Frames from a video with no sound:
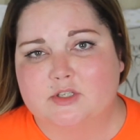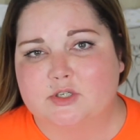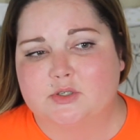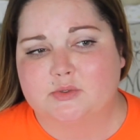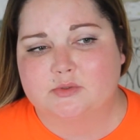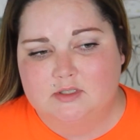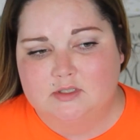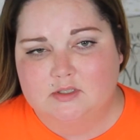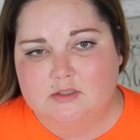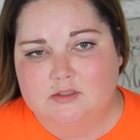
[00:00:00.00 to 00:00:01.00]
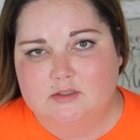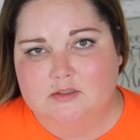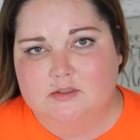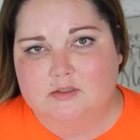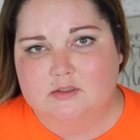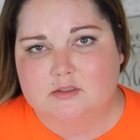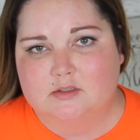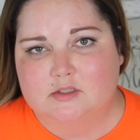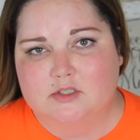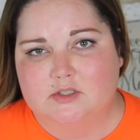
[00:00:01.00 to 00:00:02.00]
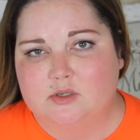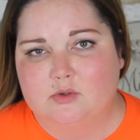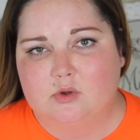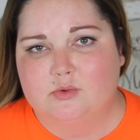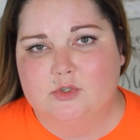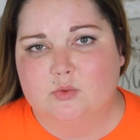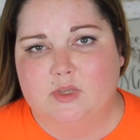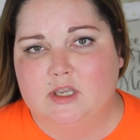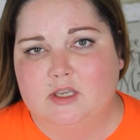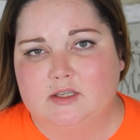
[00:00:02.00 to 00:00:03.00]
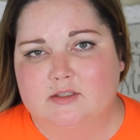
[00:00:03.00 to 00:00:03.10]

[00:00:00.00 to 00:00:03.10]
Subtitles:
to. Just don't hold your Wii.